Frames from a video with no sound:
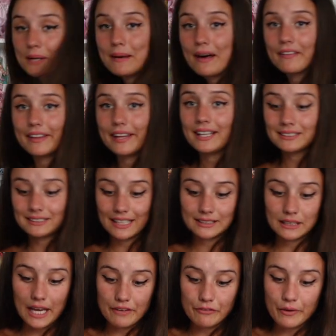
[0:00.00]
about this
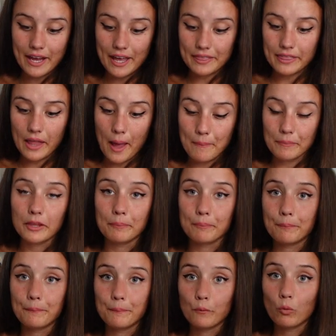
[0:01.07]
is if you get um, the
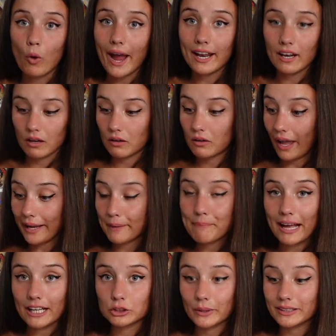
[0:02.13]
right like
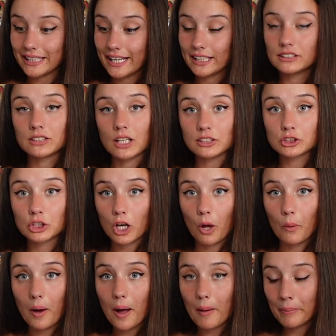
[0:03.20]
batteries it does
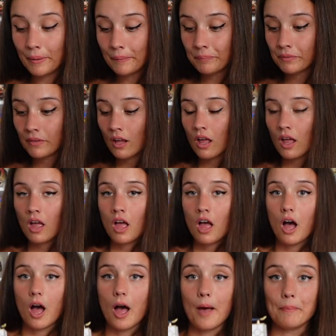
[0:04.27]
glow up.
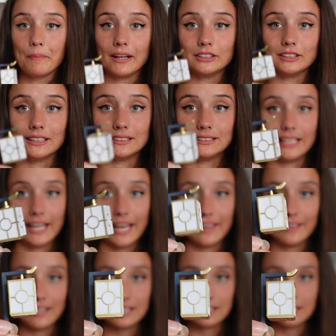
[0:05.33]
Um, as you can see here
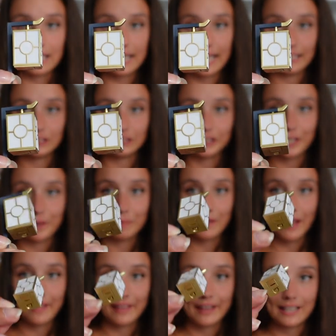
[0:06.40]
this is the lantern
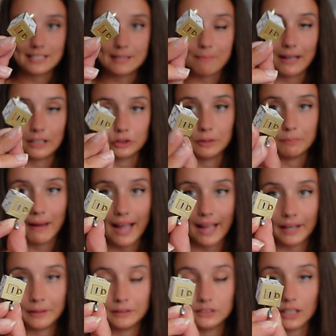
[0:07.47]
and then there's the battery
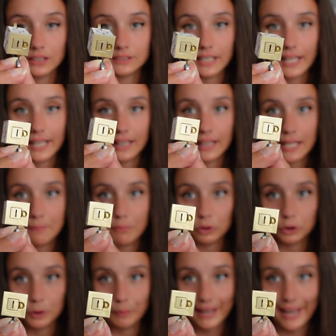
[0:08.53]
pack just in the
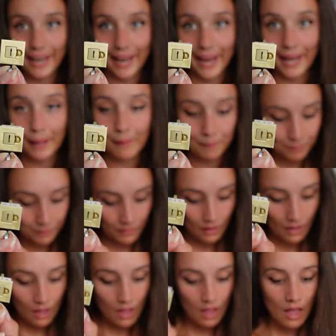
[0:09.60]
bottom here
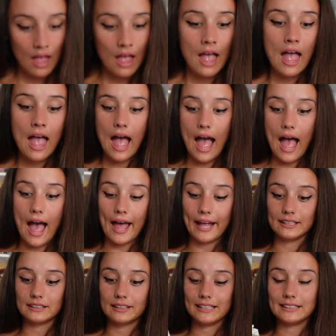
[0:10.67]

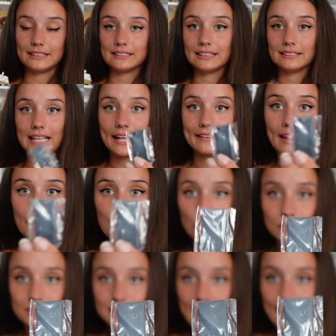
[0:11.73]
and this is the stand that it will
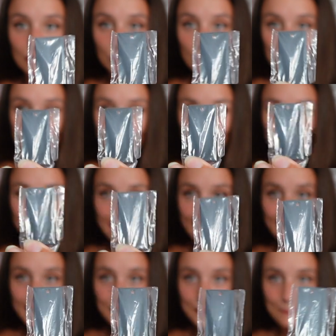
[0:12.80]
stand on
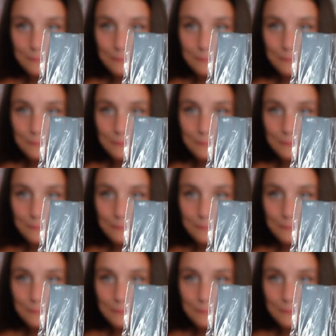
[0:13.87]
eventually.